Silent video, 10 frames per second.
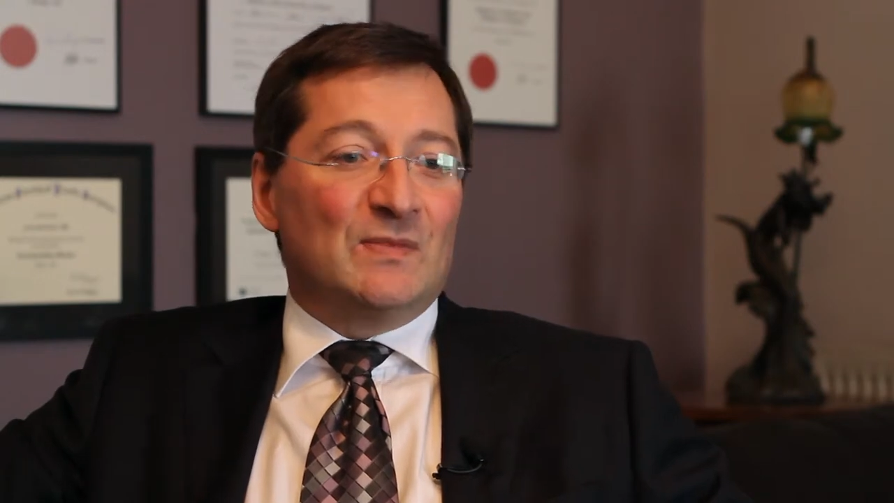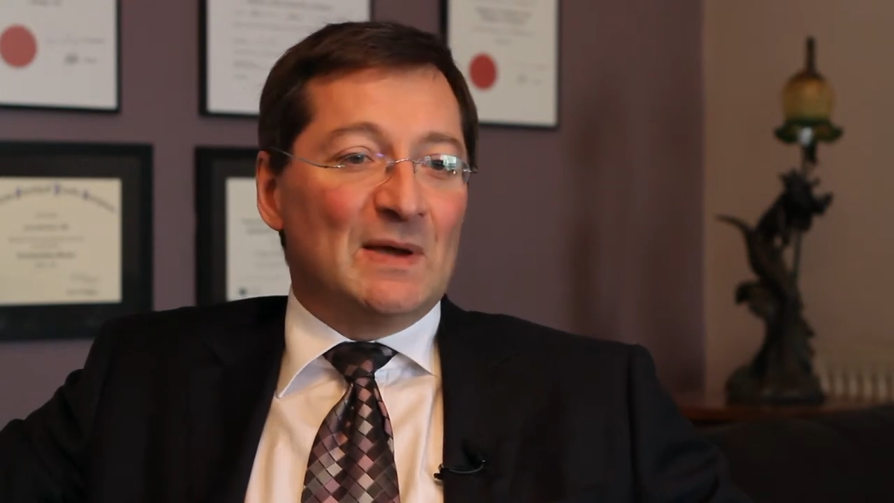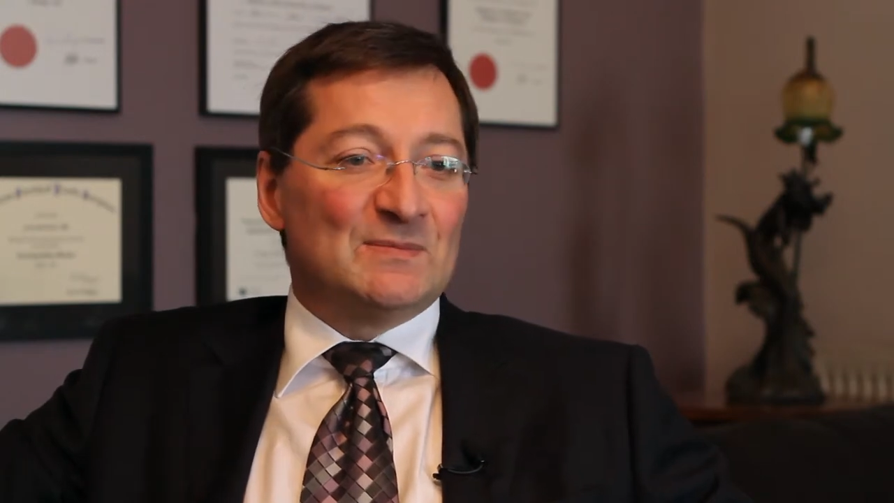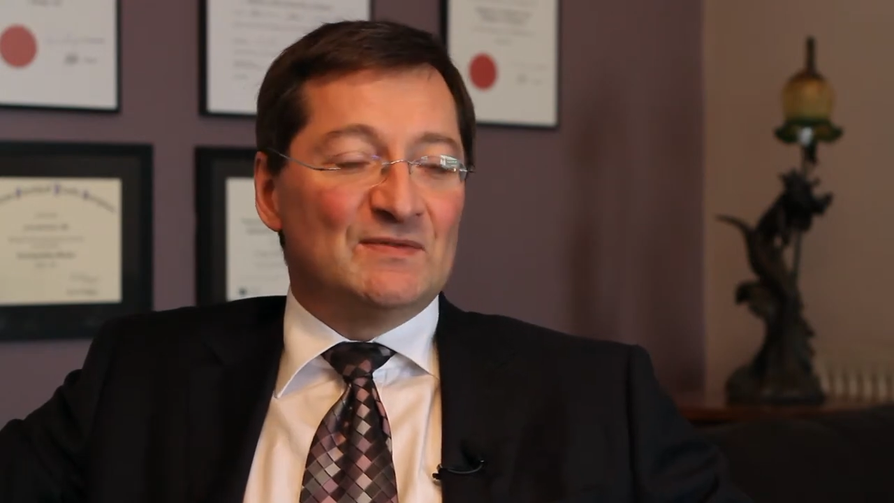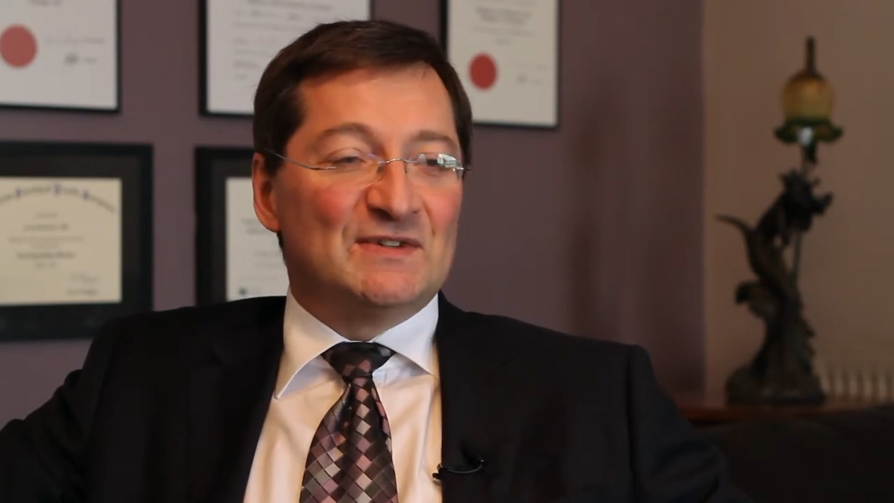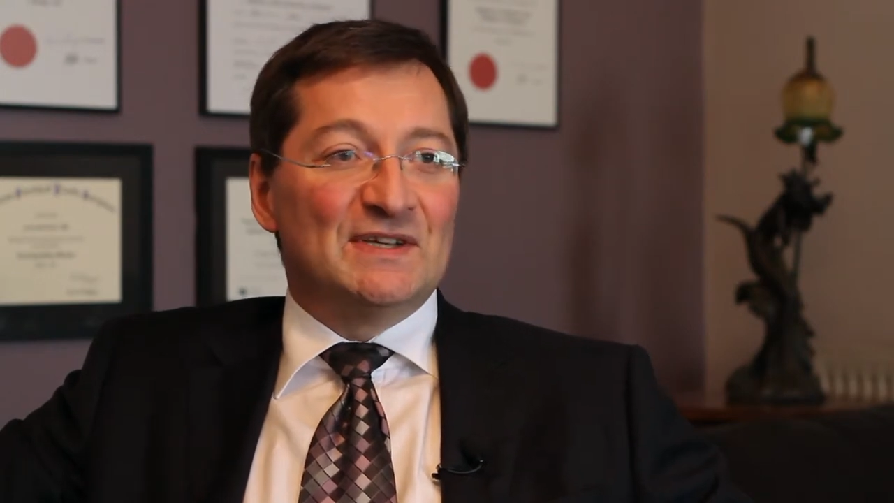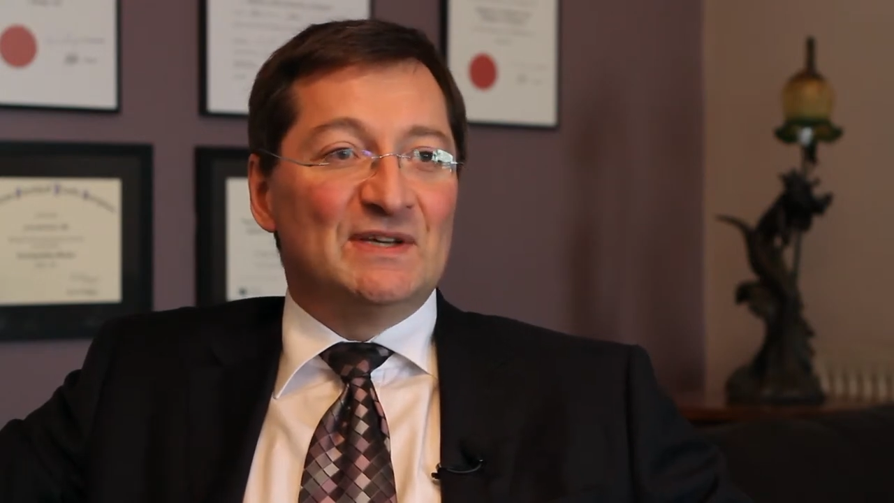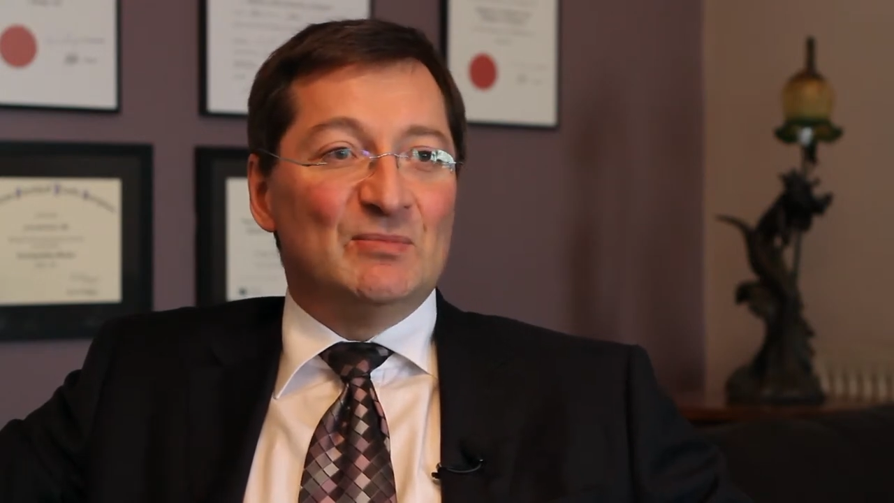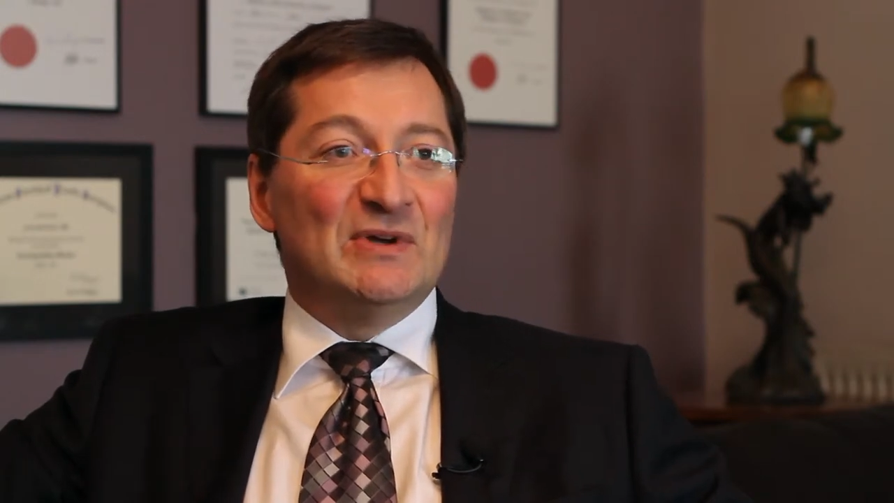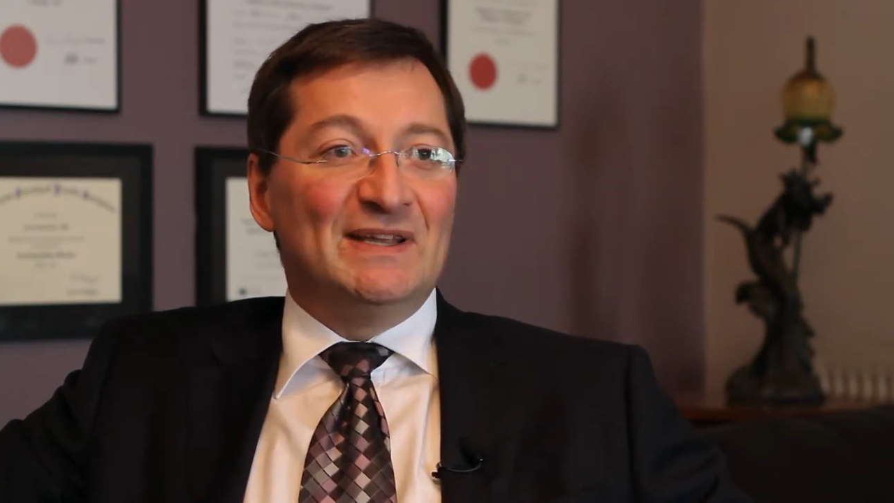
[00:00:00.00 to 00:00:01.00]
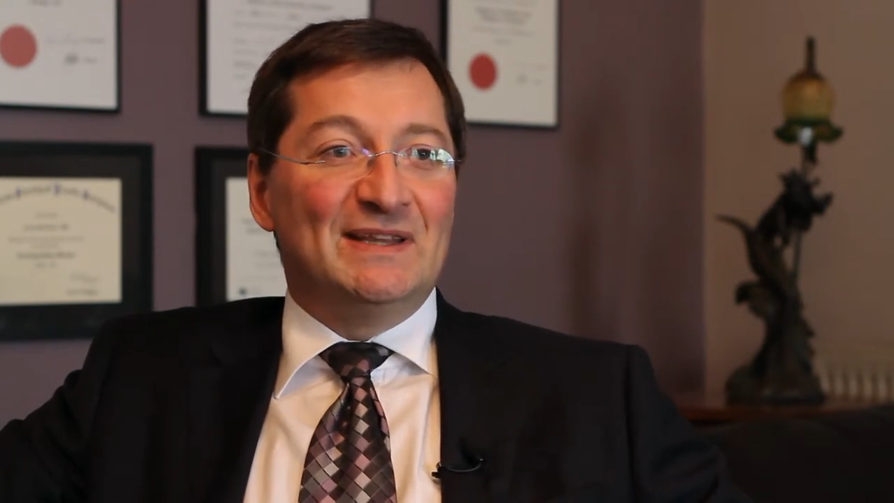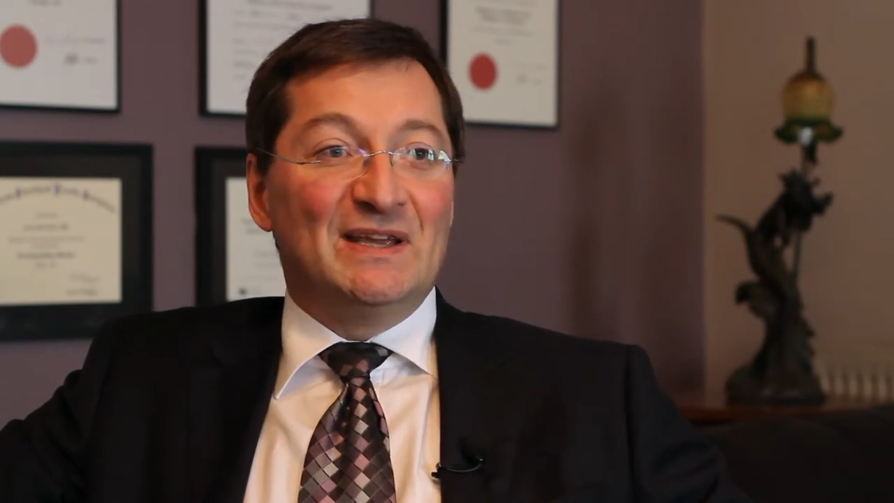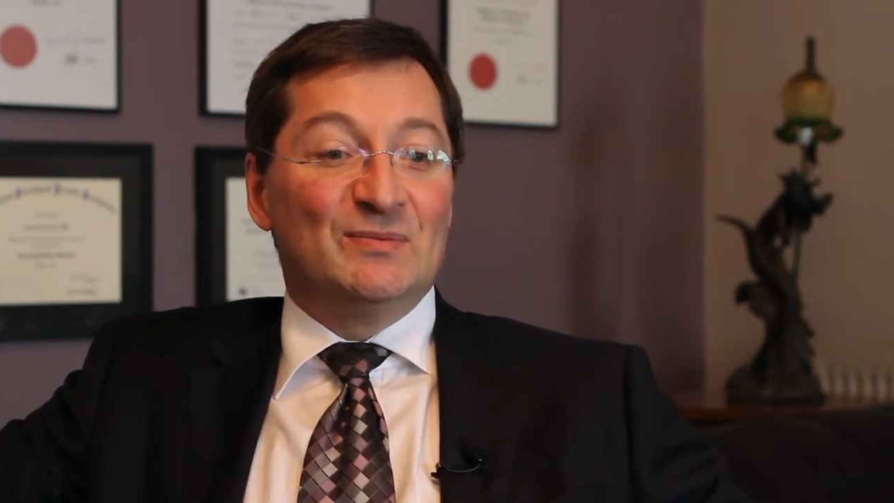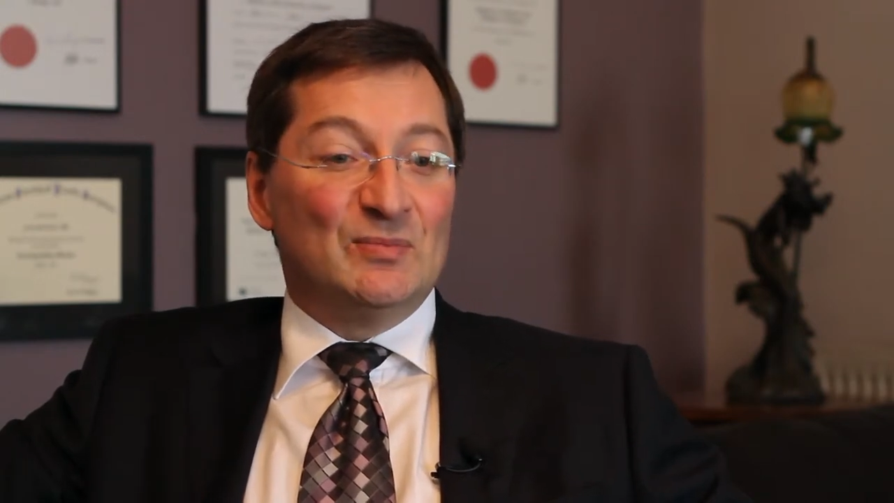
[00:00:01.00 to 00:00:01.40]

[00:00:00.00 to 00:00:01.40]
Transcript: cups of tea being there,